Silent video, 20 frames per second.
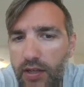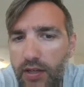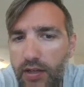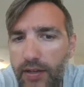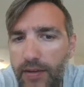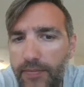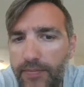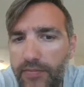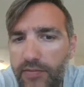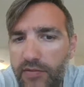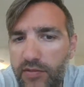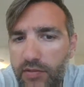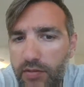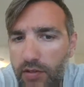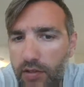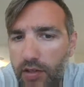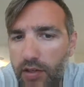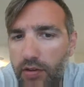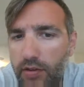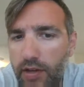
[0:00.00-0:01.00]

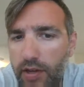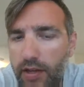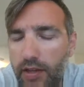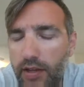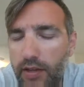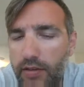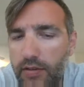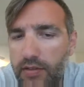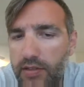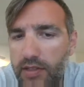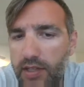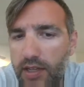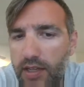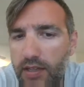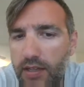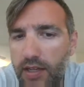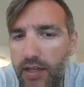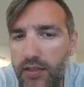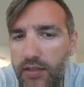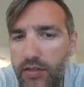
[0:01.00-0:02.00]
I
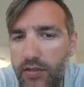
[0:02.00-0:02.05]
understand that.